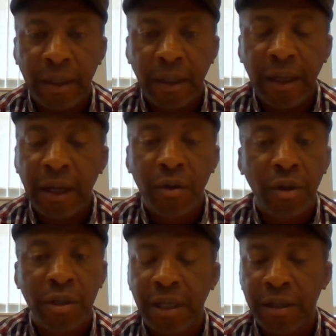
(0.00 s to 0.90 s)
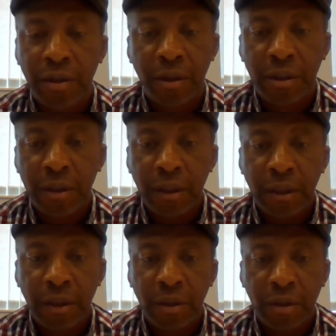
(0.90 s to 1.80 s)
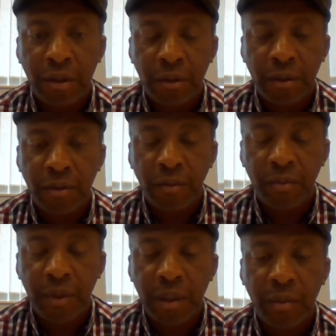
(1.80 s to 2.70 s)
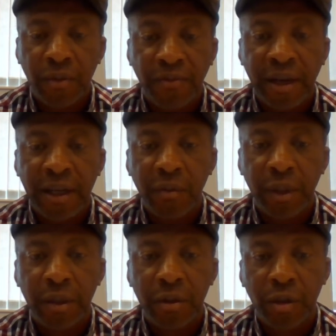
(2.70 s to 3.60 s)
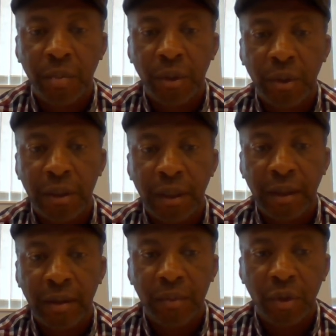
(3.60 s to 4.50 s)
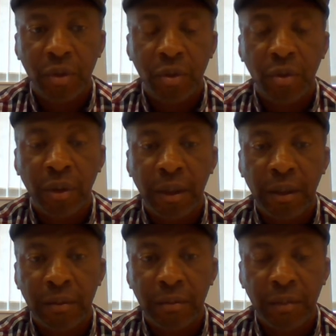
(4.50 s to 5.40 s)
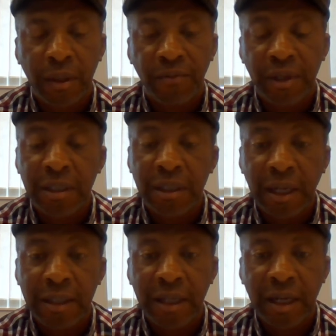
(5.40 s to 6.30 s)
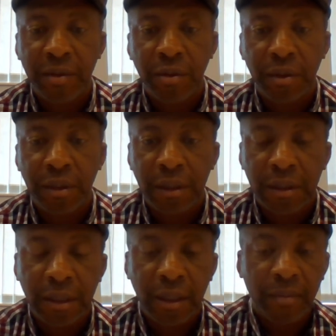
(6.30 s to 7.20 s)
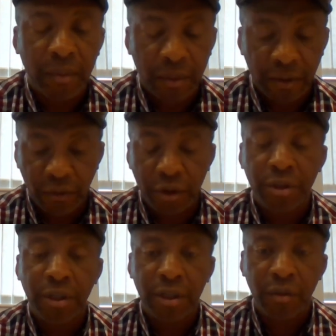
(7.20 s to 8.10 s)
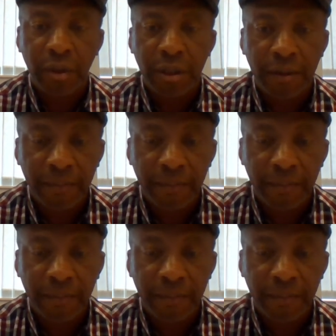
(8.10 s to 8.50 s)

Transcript: across sectors, to be able to find a way to support those who are facing hard times during this unfortunate situation.